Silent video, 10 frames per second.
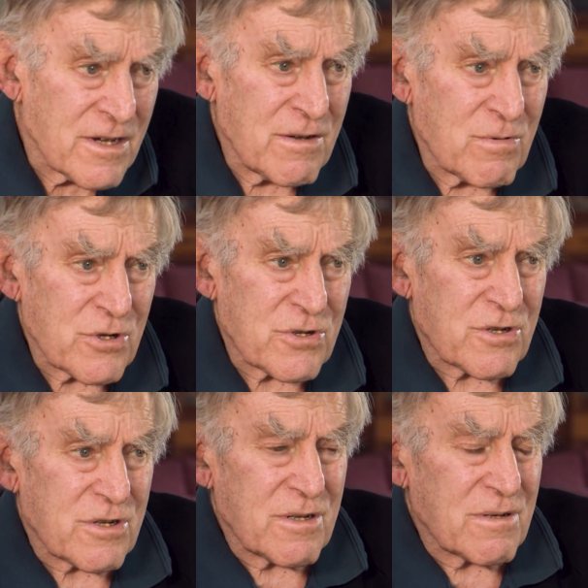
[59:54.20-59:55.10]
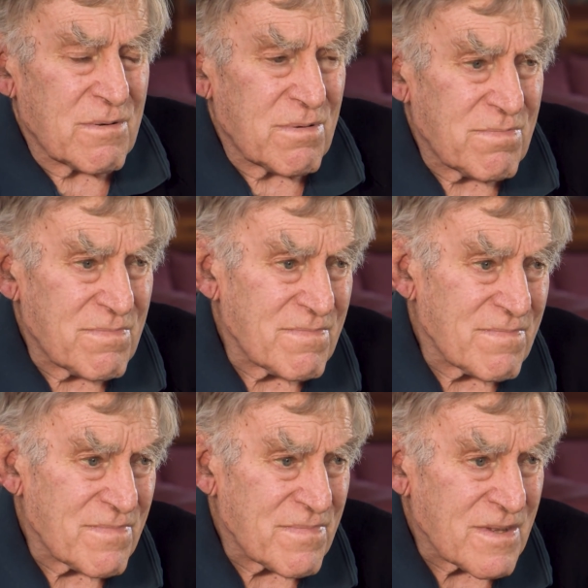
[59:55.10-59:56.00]
he was, uh,
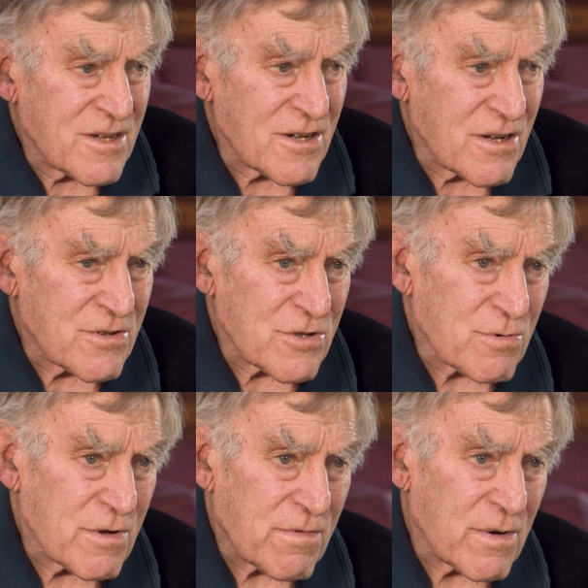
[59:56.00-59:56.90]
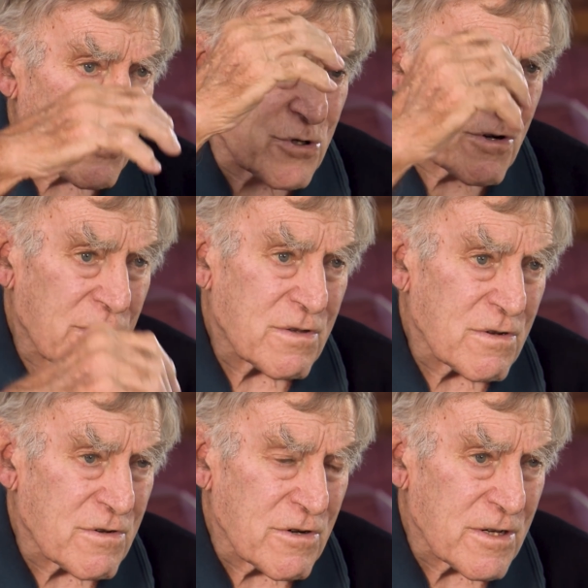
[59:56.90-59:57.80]
you know, just went from strength
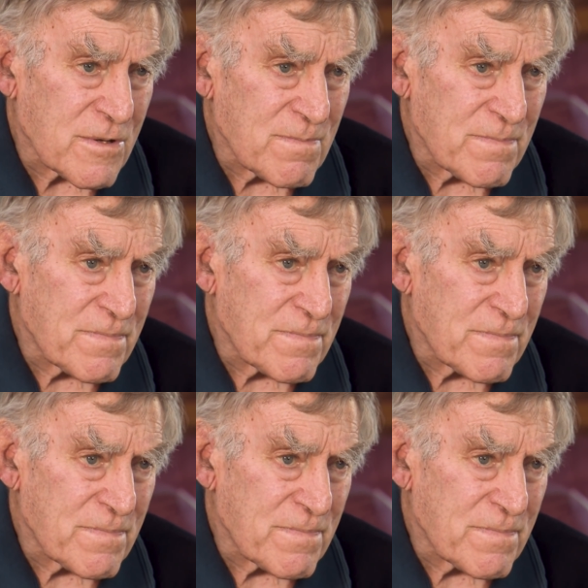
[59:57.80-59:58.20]
to strength.